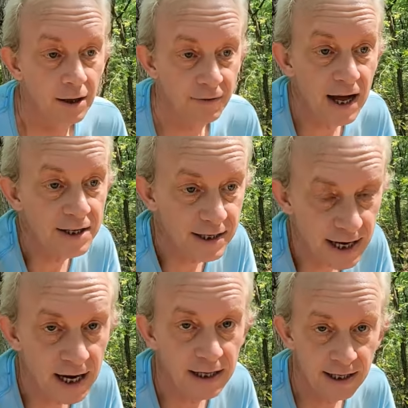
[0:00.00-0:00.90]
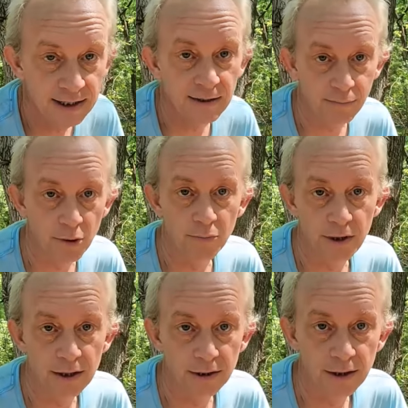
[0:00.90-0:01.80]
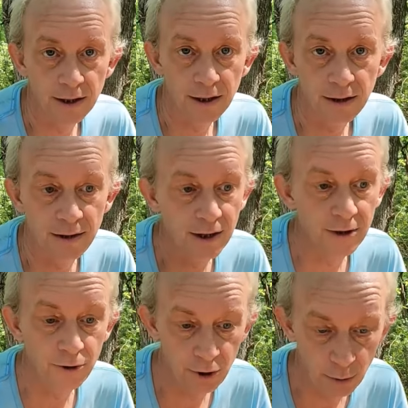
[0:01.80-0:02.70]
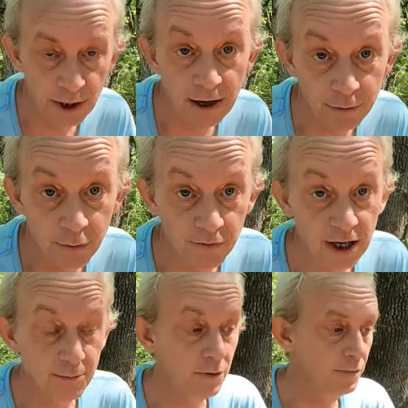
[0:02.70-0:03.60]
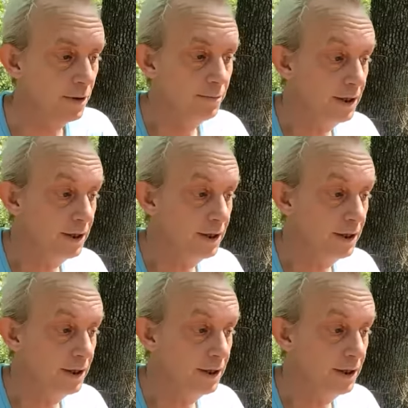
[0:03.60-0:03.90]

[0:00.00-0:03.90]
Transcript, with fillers: If that state needs a permit, then you would have to provide a permit.